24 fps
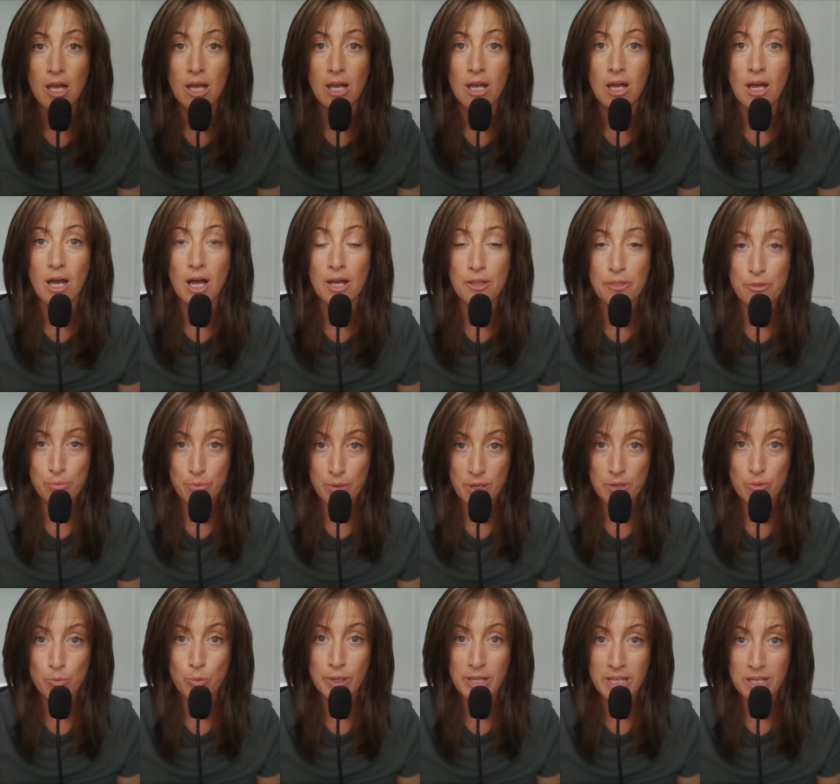a
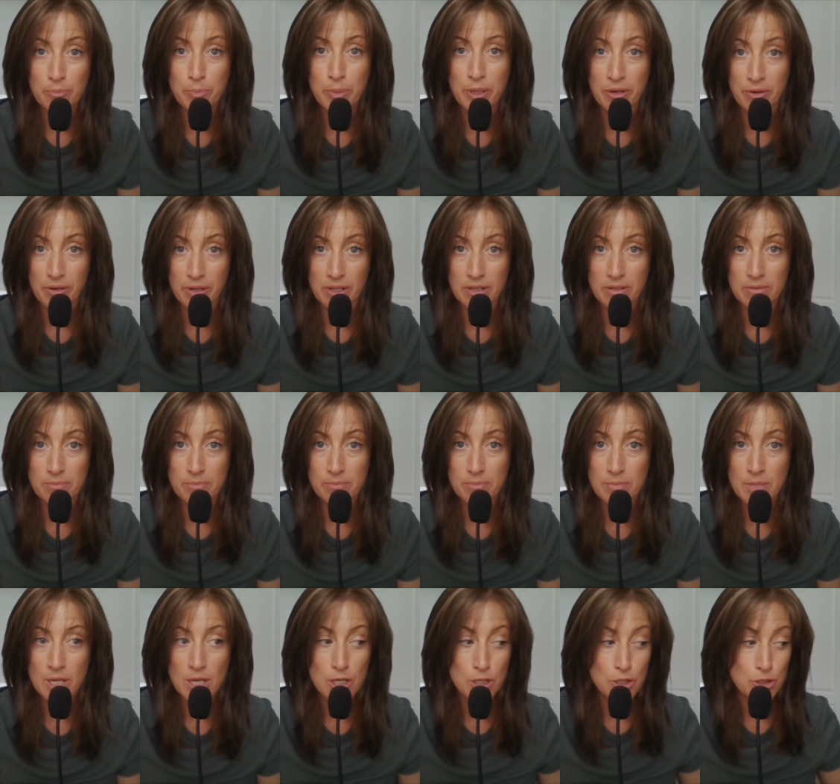3-week period.
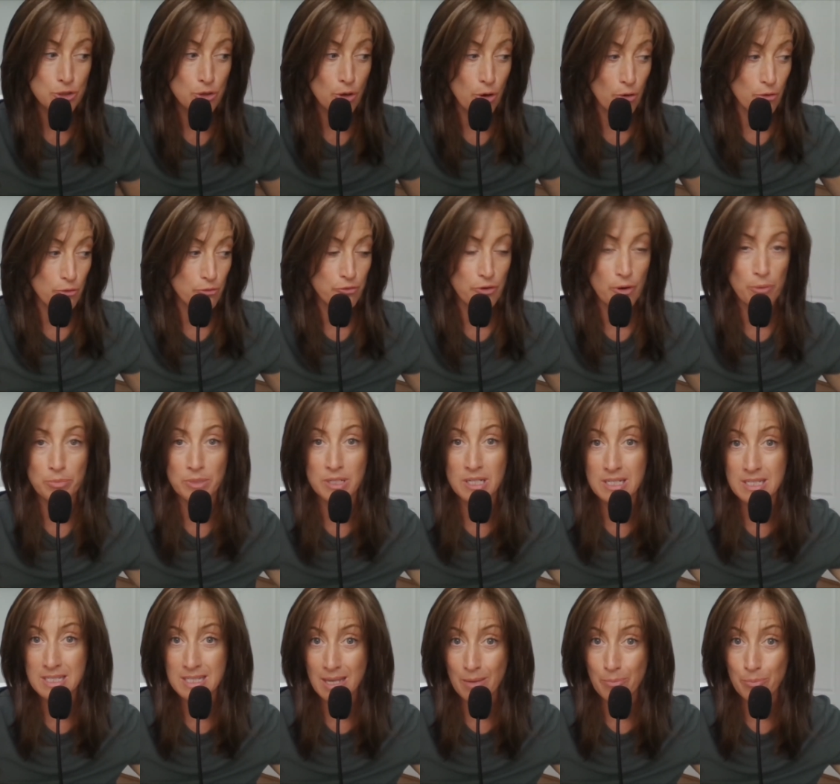So from
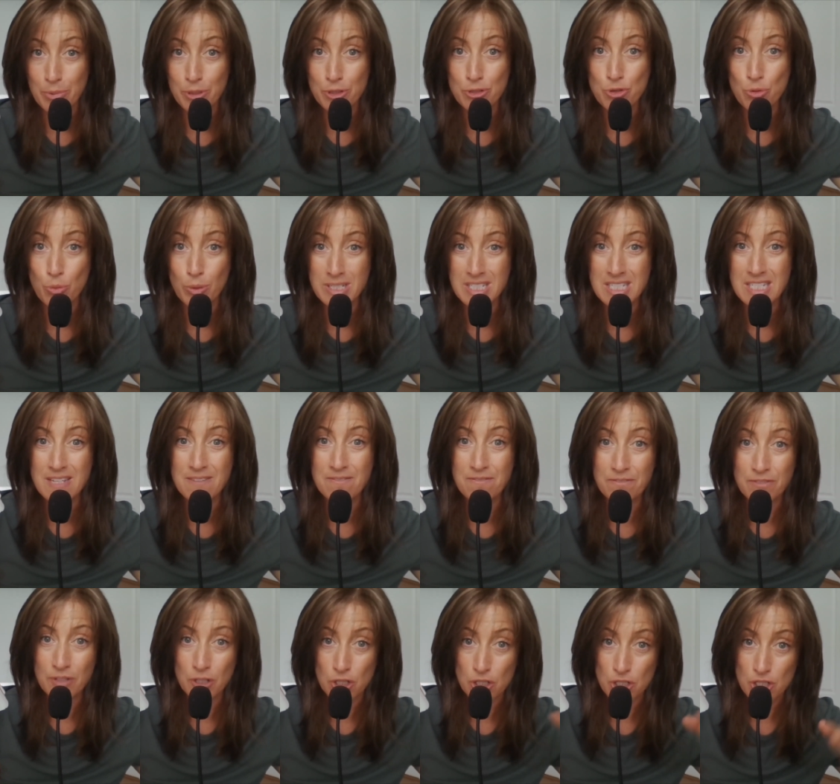December
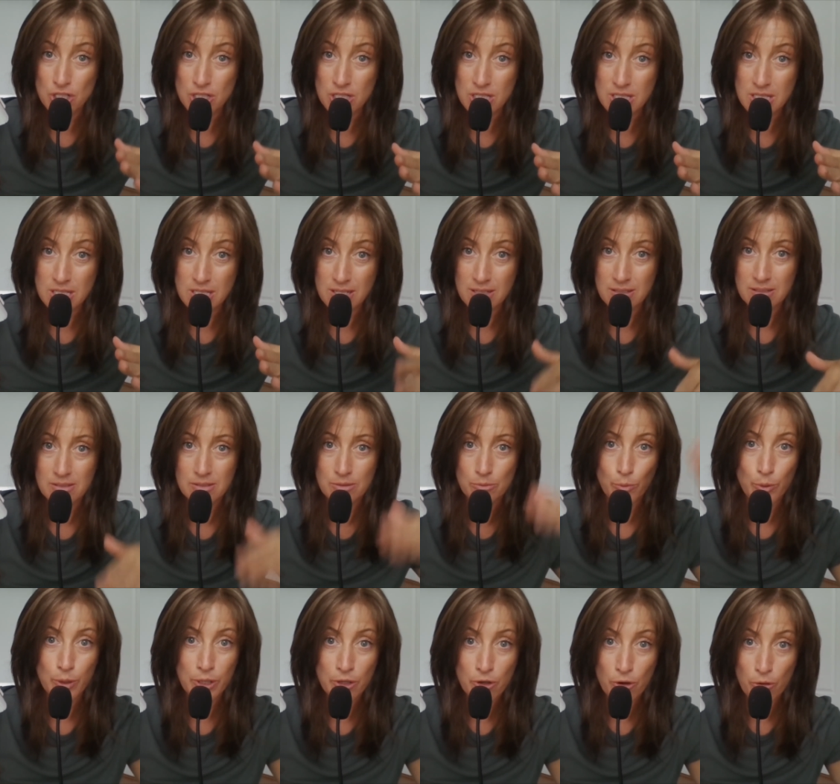21st,
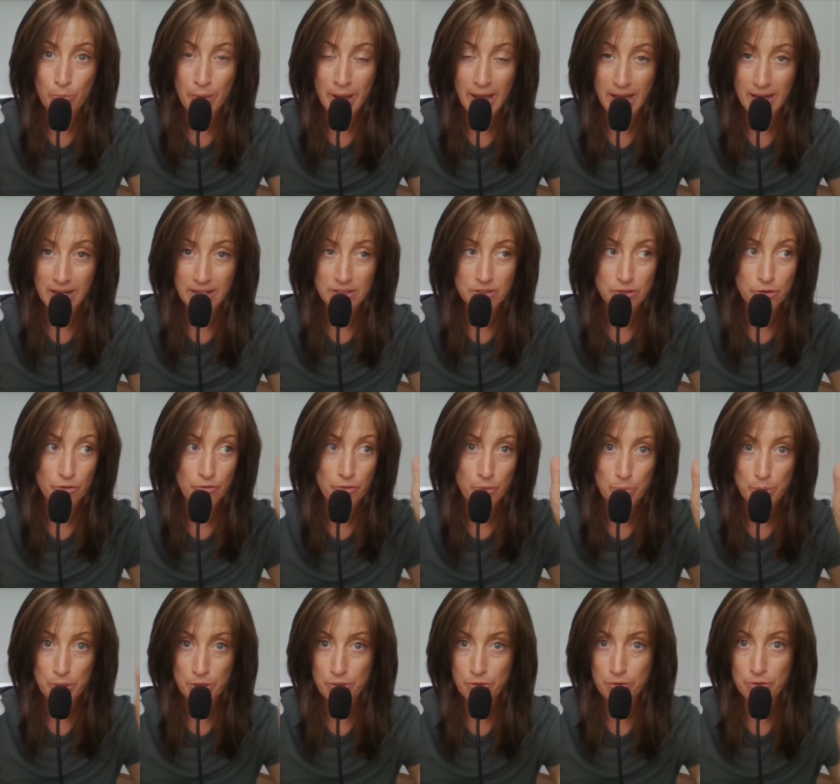we go back
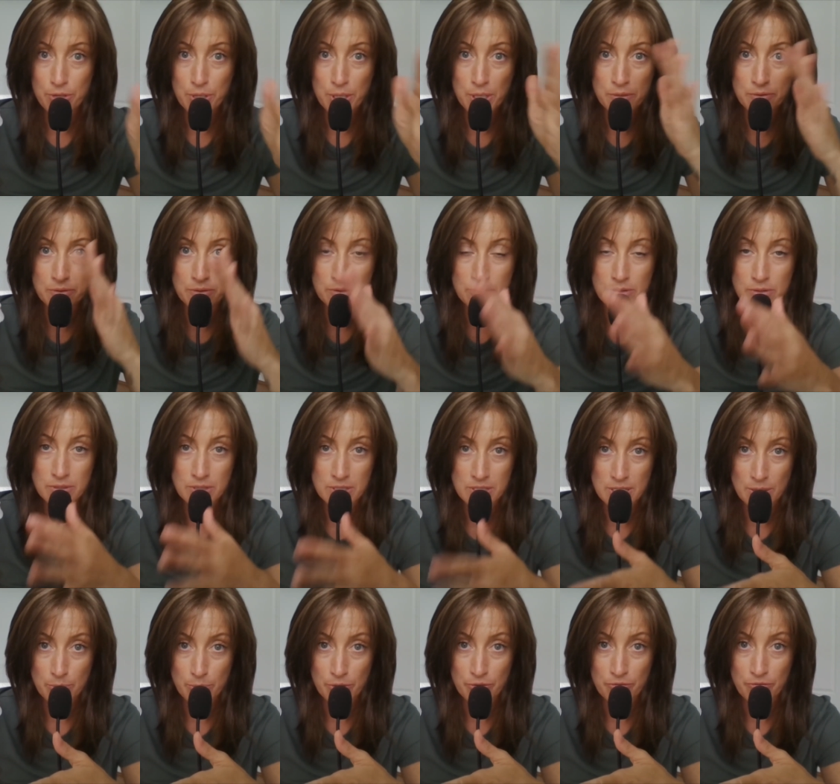November 30th,
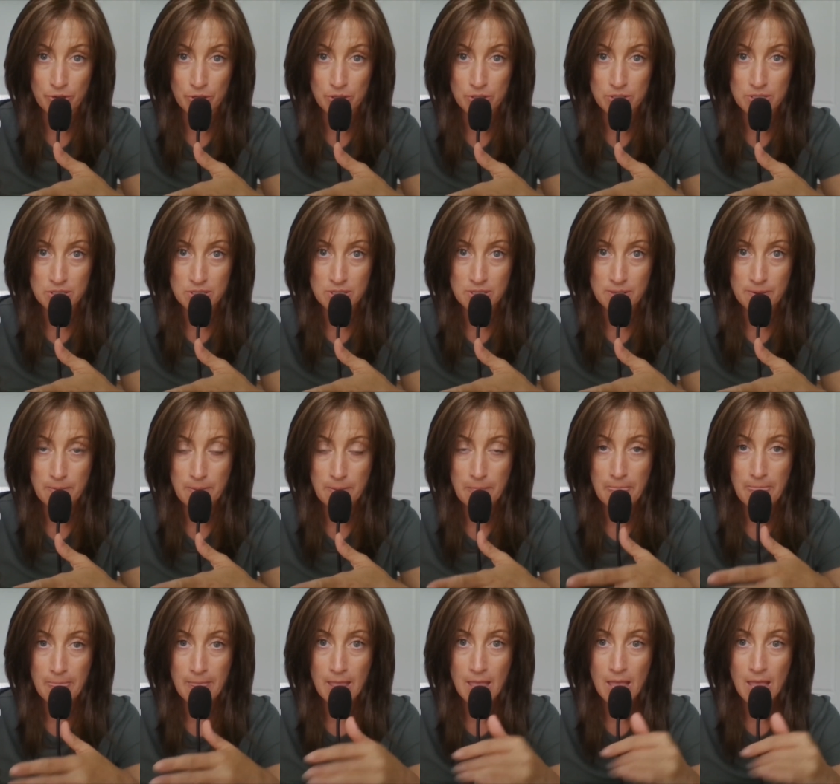December 1st.
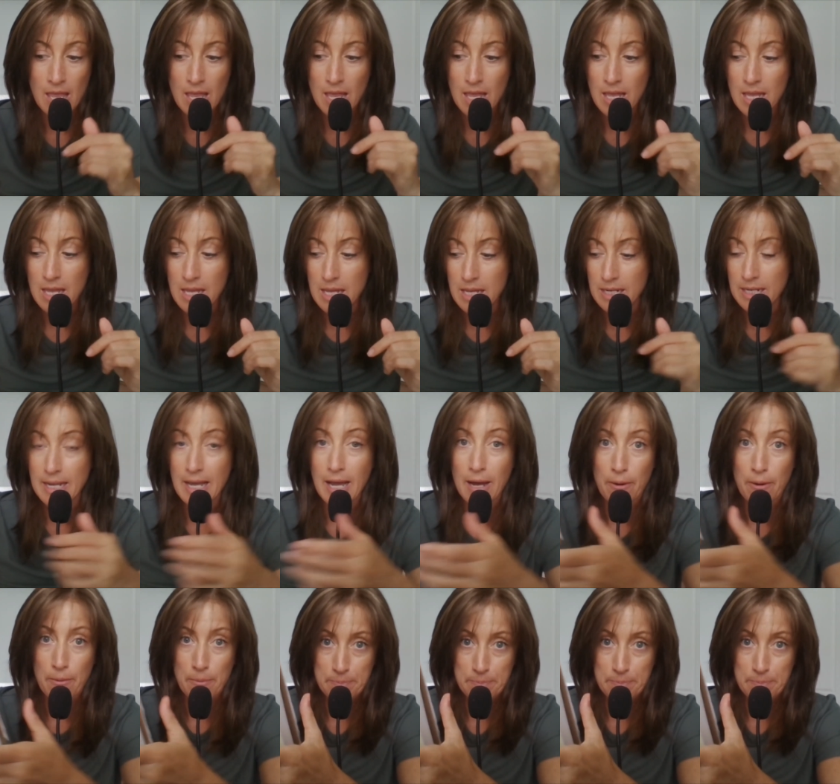Now,